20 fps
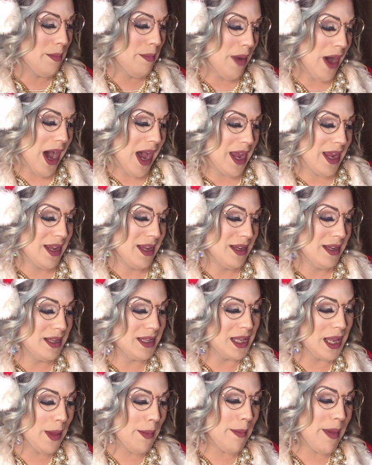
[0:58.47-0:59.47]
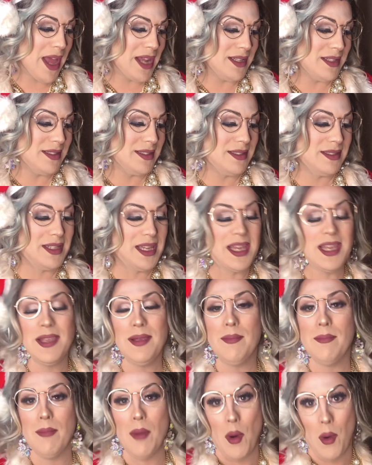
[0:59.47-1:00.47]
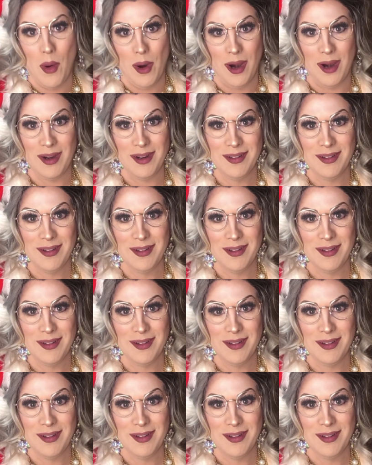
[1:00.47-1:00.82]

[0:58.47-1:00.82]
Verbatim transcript: by Clement C. Moore.